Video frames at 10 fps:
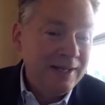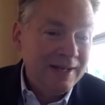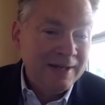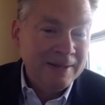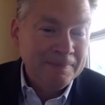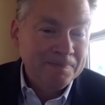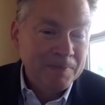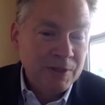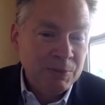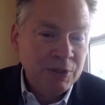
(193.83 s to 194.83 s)

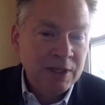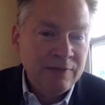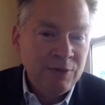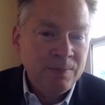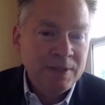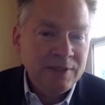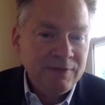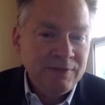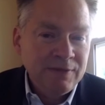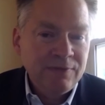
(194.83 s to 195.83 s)
I'm going to give you bits of
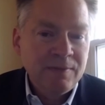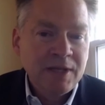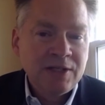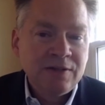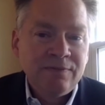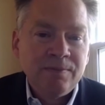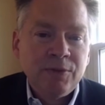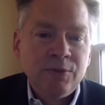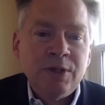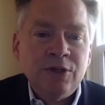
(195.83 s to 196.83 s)
information from
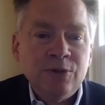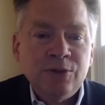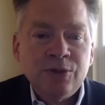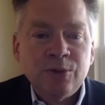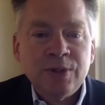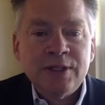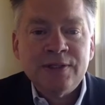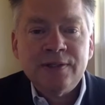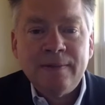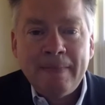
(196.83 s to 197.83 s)
3 news
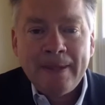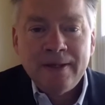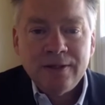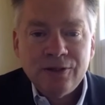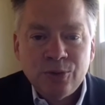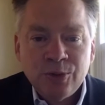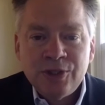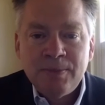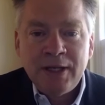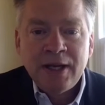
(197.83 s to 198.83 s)
stories you